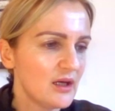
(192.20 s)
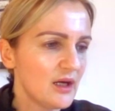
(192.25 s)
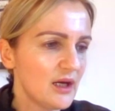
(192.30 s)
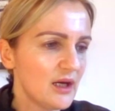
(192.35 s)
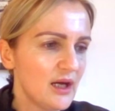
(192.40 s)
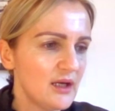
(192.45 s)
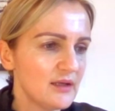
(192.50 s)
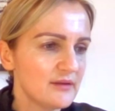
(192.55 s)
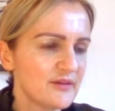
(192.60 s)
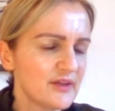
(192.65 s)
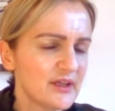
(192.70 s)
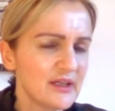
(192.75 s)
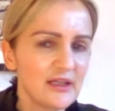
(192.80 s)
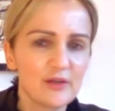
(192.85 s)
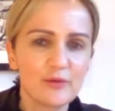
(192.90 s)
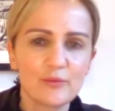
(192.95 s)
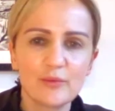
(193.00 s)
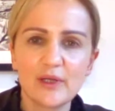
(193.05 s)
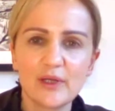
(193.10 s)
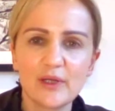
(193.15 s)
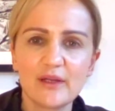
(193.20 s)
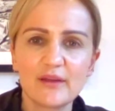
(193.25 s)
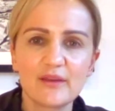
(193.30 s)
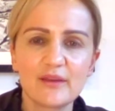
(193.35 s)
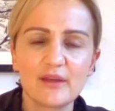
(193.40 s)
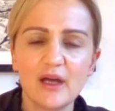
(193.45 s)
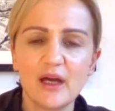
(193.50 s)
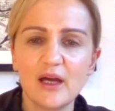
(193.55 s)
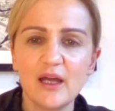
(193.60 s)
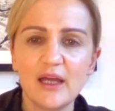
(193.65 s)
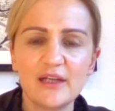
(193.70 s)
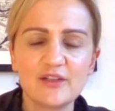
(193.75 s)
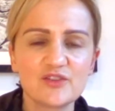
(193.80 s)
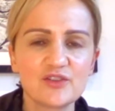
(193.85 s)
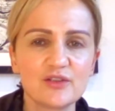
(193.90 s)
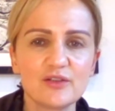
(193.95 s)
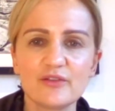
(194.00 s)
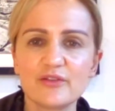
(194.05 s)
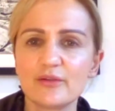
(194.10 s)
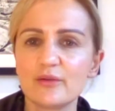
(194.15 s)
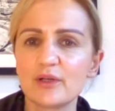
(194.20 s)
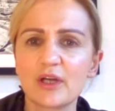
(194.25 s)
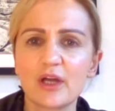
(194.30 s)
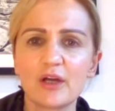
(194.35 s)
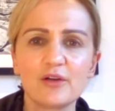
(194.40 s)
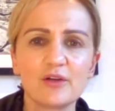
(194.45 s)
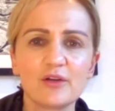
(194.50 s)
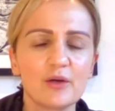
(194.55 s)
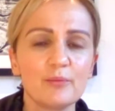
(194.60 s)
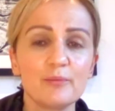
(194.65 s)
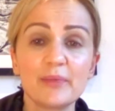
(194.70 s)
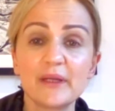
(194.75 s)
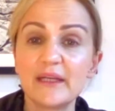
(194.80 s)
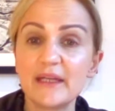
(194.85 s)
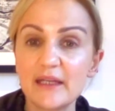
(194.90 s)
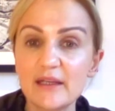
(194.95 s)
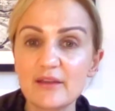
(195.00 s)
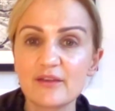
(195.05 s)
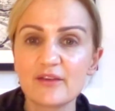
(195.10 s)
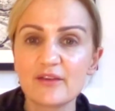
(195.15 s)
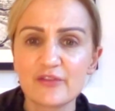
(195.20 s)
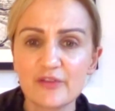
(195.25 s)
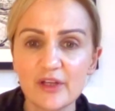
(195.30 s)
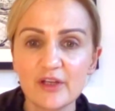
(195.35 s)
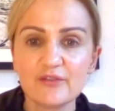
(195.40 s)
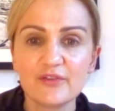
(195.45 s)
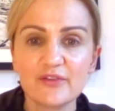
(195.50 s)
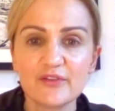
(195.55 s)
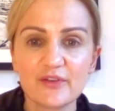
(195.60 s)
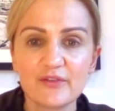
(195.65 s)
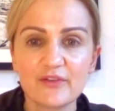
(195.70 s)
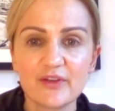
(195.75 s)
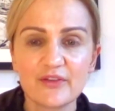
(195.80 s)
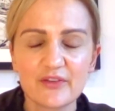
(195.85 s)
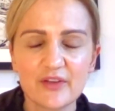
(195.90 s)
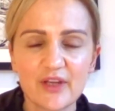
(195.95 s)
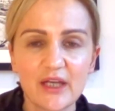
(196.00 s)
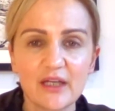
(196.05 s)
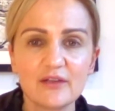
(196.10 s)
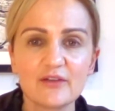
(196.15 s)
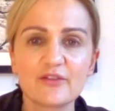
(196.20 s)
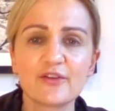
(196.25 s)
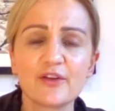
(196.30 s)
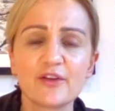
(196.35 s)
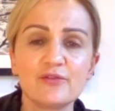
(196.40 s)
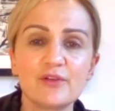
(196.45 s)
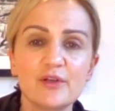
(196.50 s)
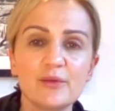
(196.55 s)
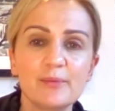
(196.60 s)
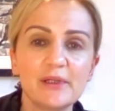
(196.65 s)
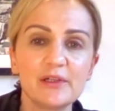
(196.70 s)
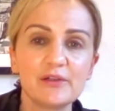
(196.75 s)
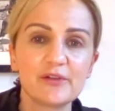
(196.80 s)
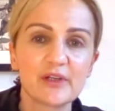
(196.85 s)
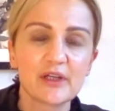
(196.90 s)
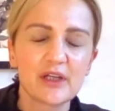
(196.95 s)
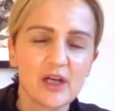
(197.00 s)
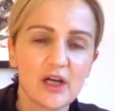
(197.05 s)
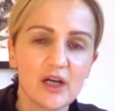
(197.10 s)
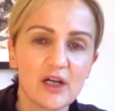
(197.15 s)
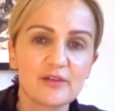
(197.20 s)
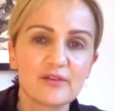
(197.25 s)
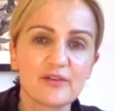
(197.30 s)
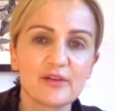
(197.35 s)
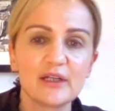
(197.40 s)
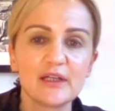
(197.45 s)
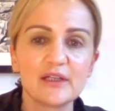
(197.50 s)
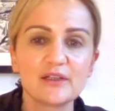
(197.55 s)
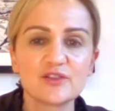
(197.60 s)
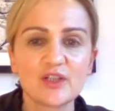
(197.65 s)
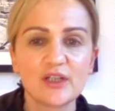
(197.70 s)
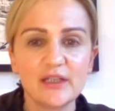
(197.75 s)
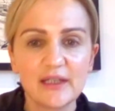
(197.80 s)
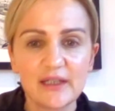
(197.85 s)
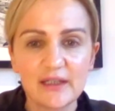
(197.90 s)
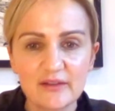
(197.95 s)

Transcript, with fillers: uh, dealing with uh, issues that were going on beneath the surface of the skin, so rebuilding cartilage, healing